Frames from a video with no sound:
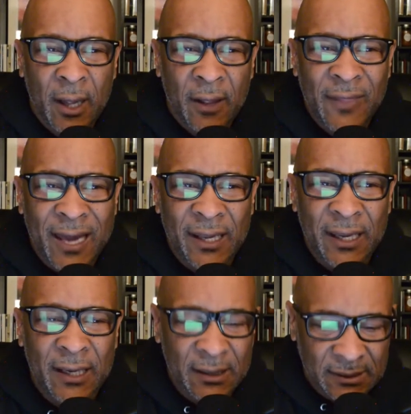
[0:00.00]
that
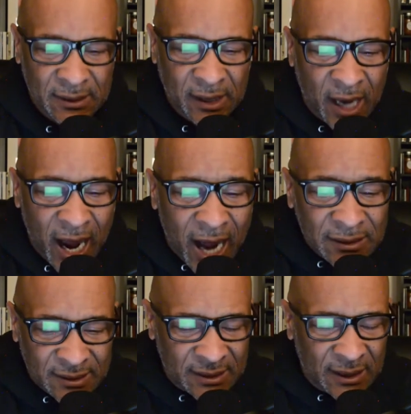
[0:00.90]
is
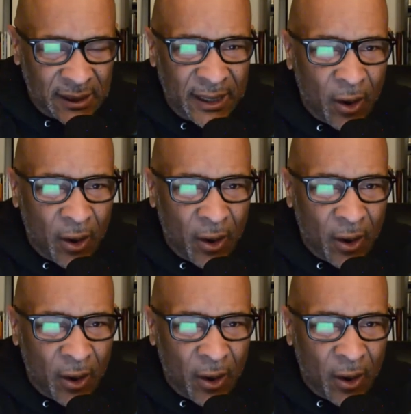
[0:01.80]
constantly,